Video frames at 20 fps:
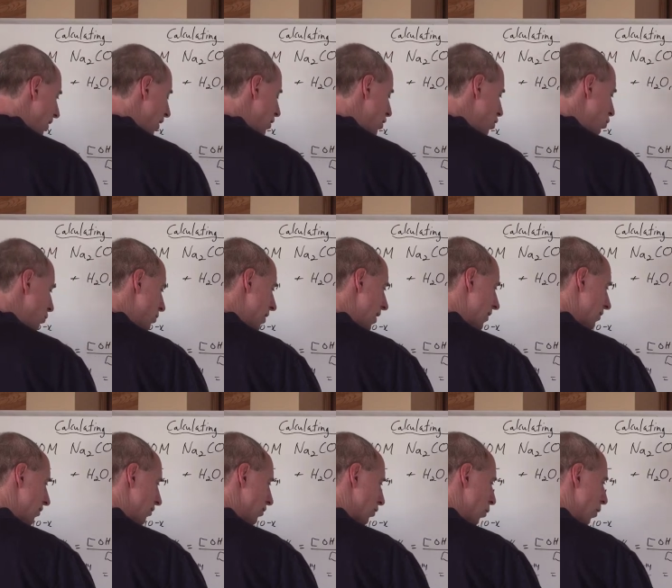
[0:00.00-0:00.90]
you
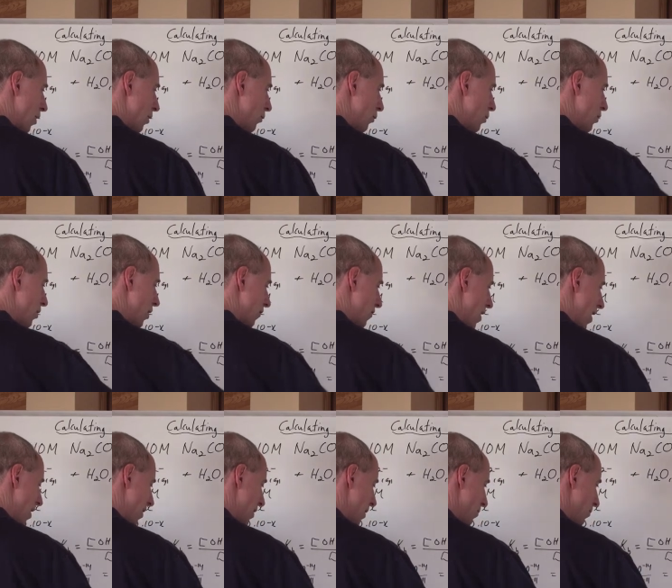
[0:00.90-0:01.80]
take the square root of
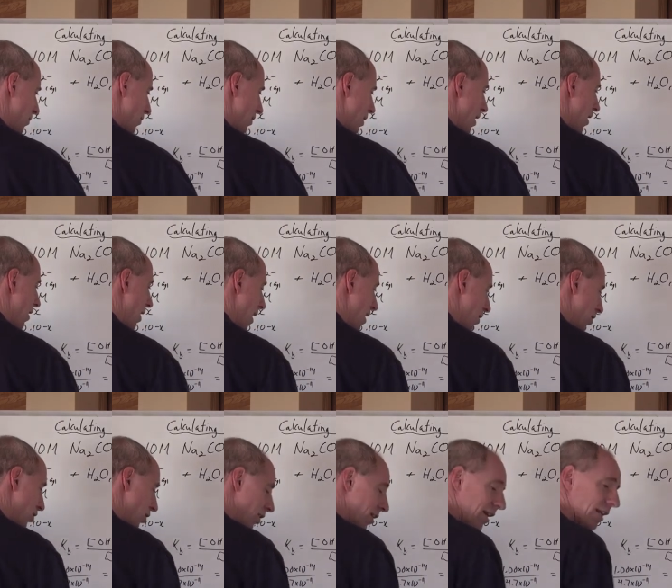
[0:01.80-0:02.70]
that number there,
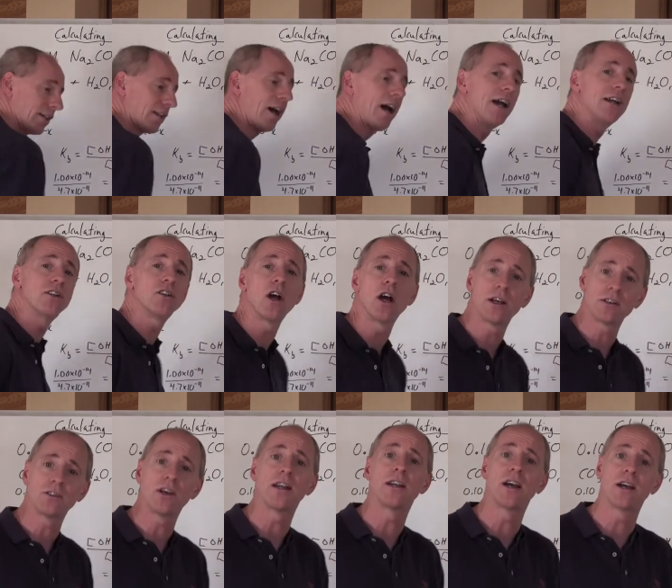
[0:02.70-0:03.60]
and you're going to get the
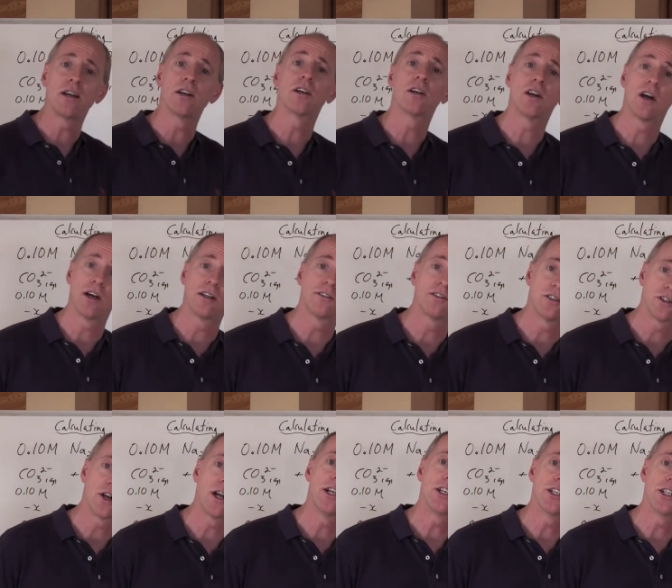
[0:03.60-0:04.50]
hydroxide ion
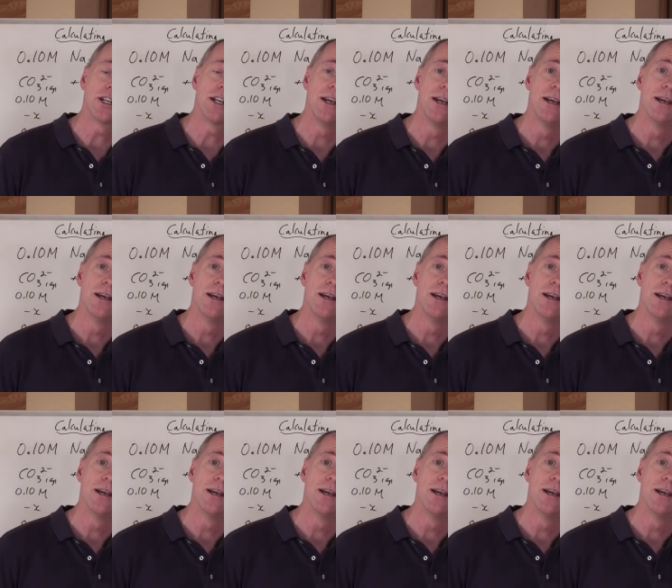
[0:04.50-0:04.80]
concentration.